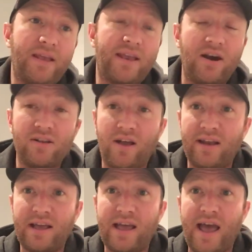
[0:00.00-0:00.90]

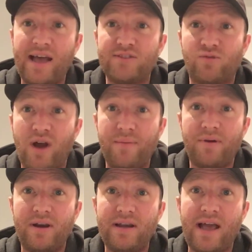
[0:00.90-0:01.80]
Carolina has
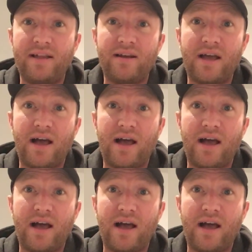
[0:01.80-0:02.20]
Reimer in net,